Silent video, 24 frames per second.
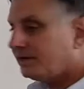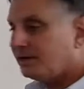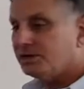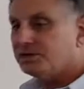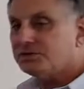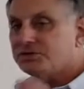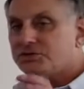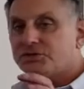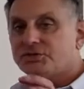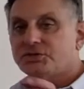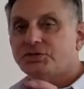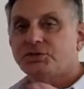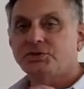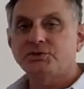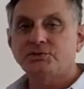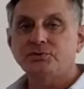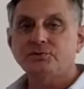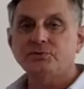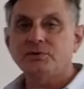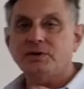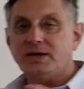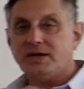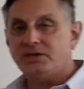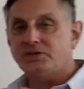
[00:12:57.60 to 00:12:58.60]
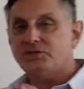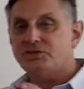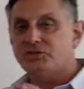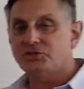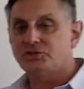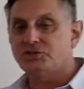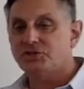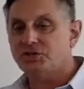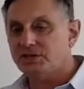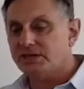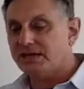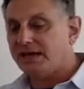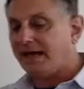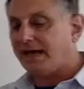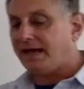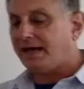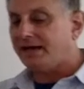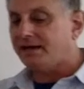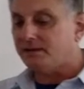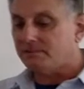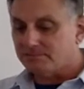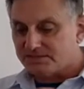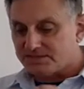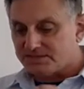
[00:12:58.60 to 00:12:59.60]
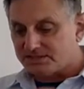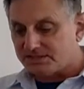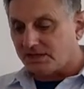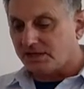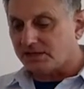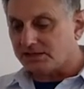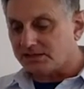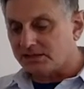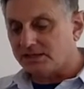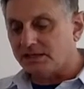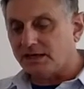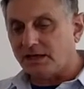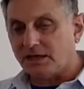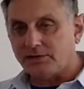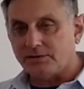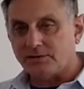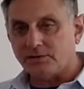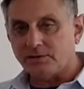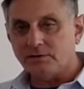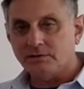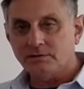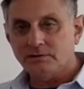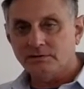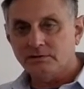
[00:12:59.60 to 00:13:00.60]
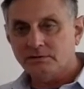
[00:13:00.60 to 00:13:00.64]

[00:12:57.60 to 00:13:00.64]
is 2 Hg atoms stuck together,